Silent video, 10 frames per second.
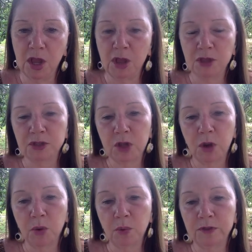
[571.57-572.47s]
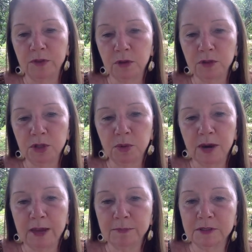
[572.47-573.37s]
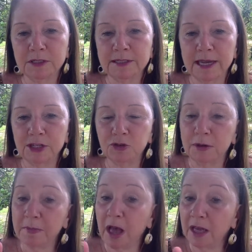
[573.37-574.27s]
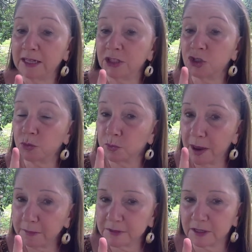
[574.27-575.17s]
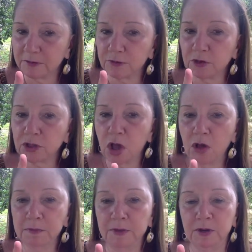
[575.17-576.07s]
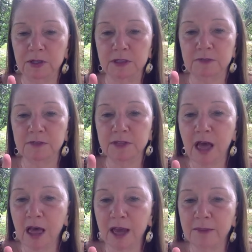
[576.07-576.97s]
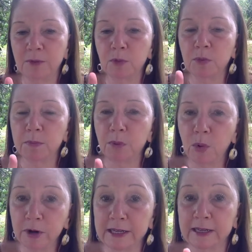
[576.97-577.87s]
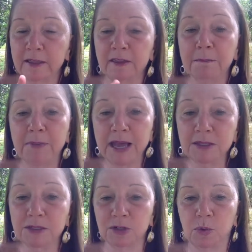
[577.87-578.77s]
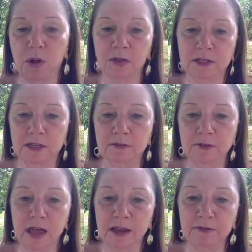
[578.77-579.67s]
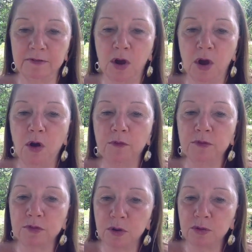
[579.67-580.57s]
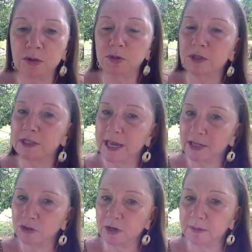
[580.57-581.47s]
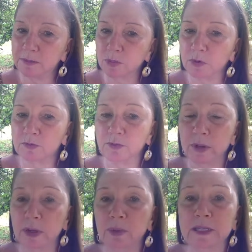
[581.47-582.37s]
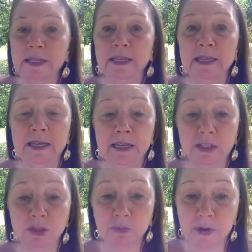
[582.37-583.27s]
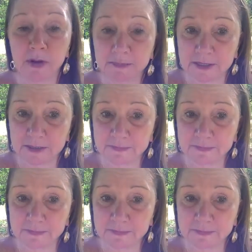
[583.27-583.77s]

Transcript: So with those who were able to daydream uninterrupted for long periods of time, reporting the best quality of life over those whose daydreams were frequently interrupted.